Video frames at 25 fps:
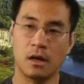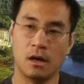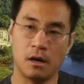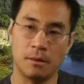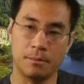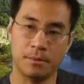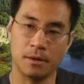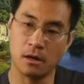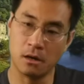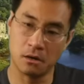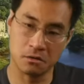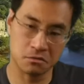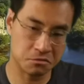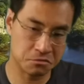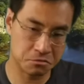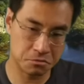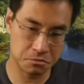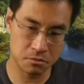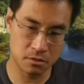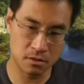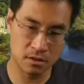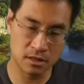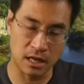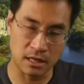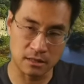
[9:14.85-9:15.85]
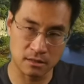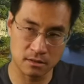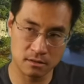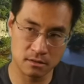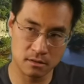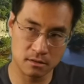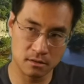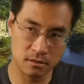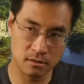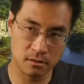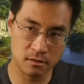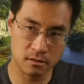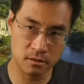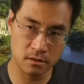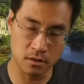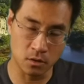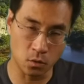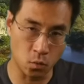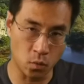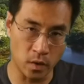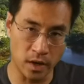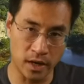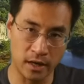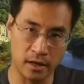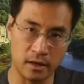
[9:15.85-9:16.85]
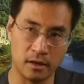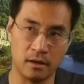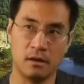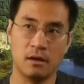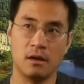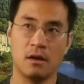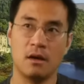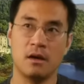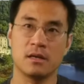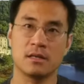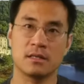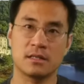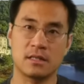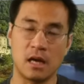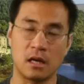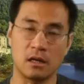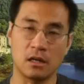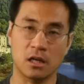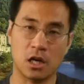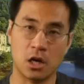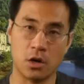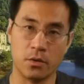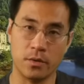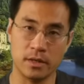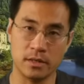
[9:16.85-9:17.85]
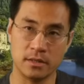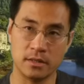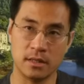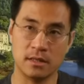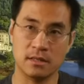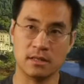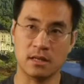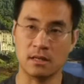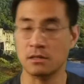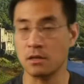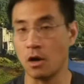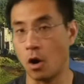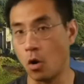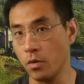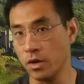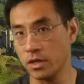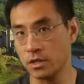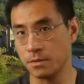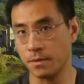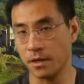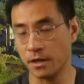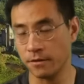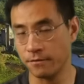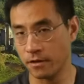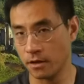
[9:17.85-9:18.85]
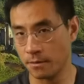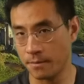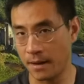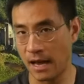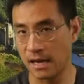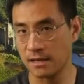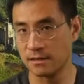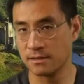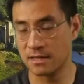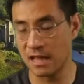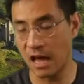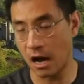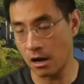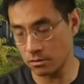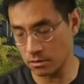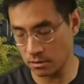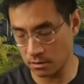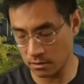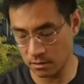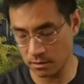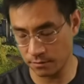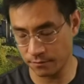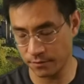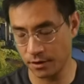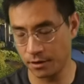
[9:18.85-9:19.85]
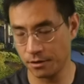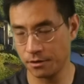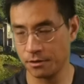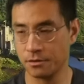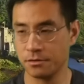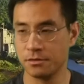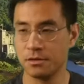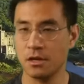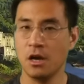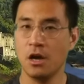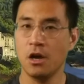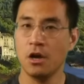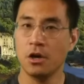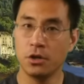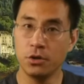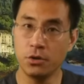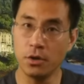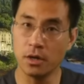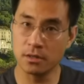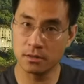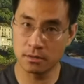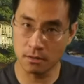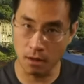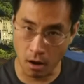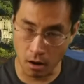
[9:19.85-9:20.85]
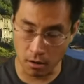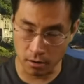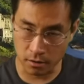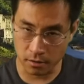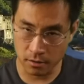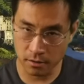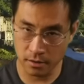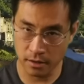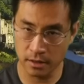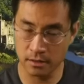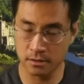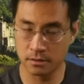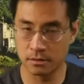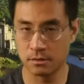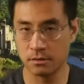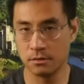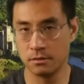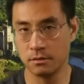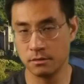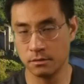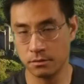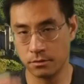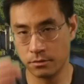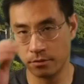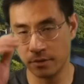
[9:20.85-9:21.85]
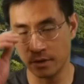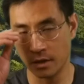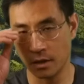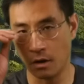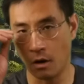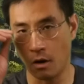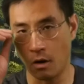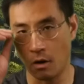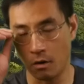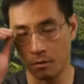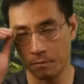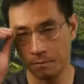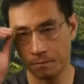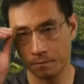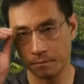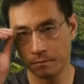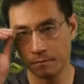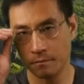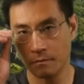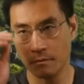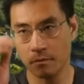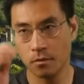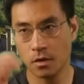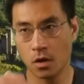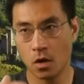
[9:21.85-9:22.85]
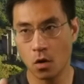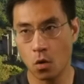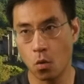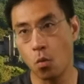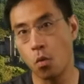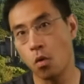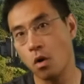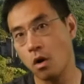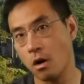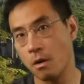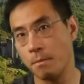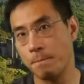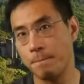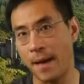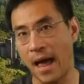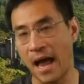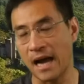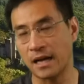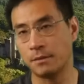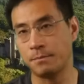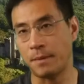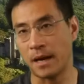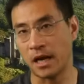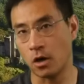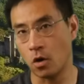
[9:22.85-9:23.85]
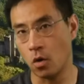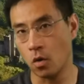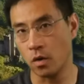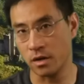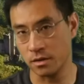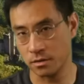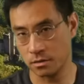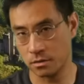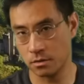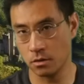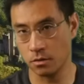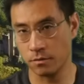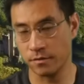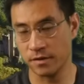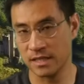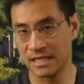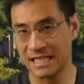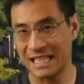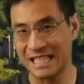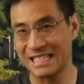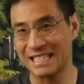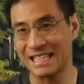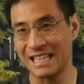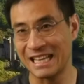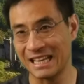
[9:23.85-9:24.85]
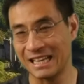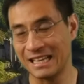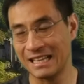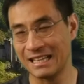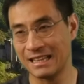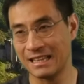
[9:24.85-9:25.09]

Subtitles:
because that's the way sound currencies has always been for the past thousands of years. US dollar, as you recall, were backed by gold and silver since the